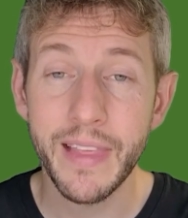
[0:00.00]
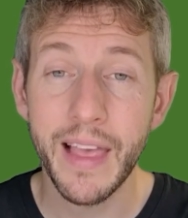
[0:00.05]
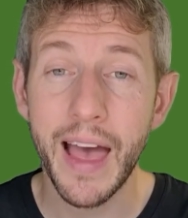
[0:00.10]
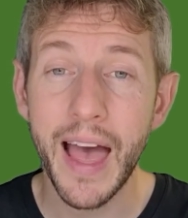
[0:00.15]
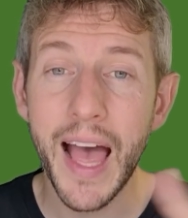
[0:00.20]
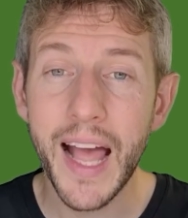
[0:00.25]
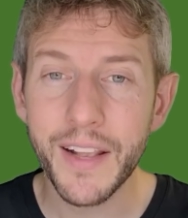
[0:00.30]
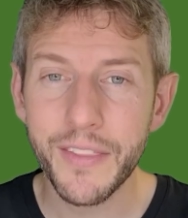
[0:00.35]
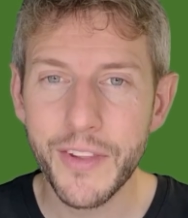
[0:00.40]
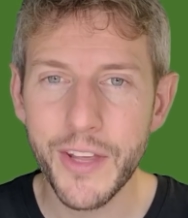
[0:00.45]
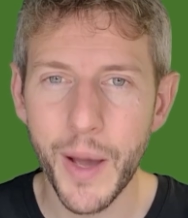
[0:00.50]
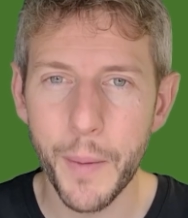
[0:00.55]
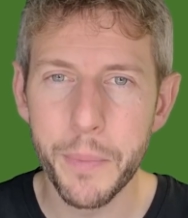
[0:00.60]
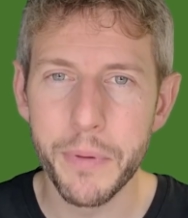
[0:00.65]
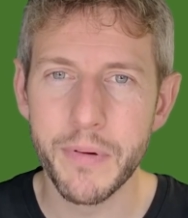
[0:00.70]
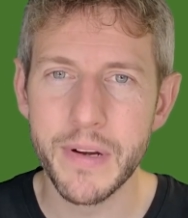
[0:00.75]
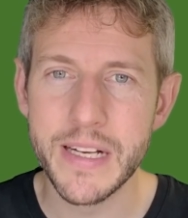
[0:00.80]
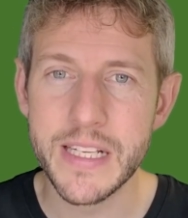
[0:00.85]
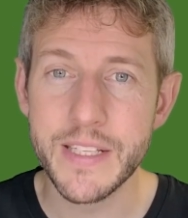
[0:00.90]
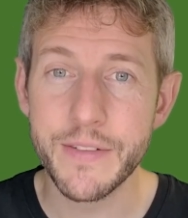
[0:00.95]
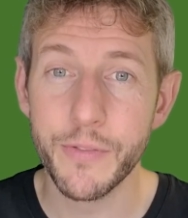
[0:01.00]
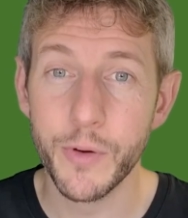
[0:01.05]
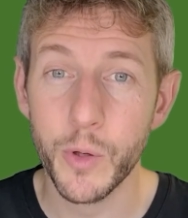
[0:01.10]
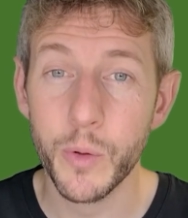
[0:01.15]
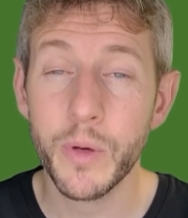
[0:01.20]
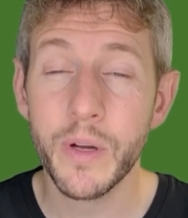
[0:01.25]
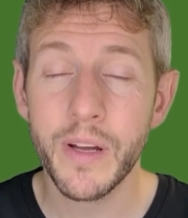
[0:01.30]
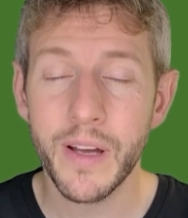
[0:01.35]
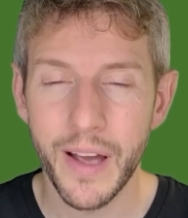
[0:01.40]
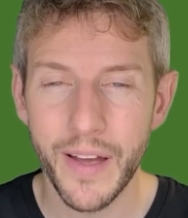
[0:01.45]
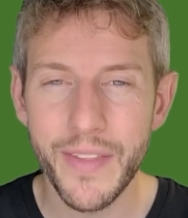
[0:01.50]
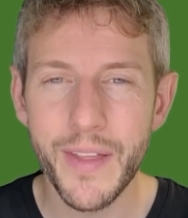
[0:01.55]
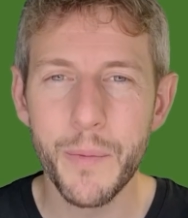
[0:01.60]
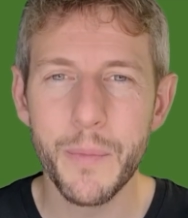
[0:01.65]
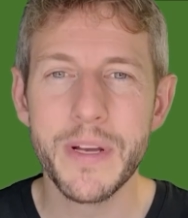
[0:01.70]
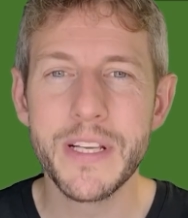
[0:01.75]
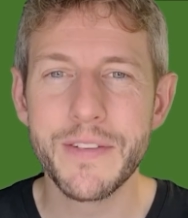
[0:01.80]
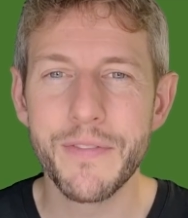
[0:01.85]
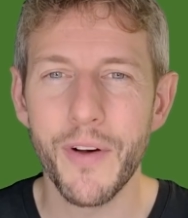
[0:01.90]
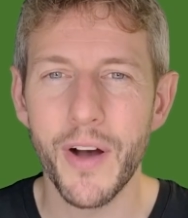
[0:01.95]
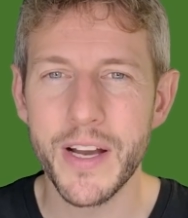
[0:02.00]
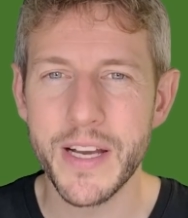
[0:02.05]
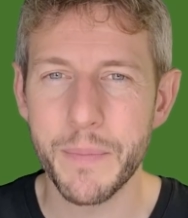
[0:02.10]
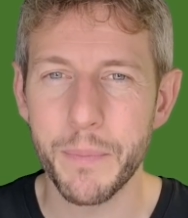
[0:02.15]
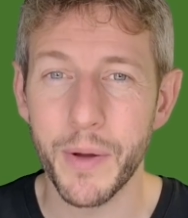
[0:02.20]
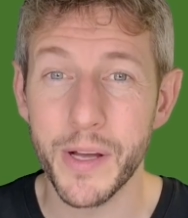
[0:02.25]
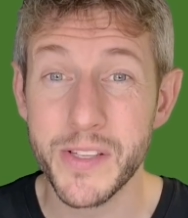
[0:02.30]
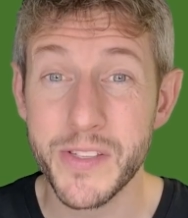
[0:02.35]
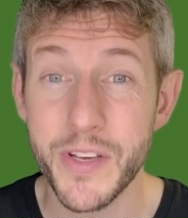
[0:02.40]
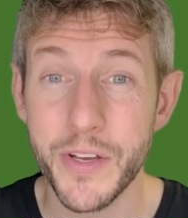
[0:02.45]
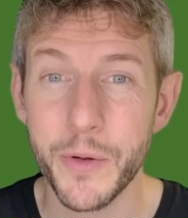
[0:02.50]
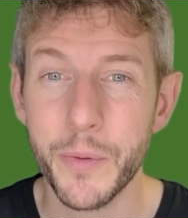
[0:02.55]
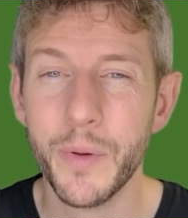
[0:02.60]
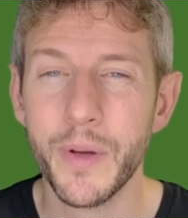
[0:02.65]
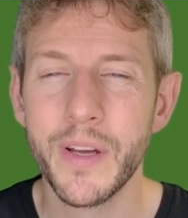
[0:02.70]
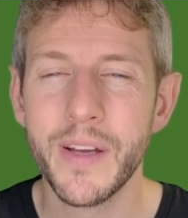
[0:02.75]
add the upper interval, and then we divide it by 2.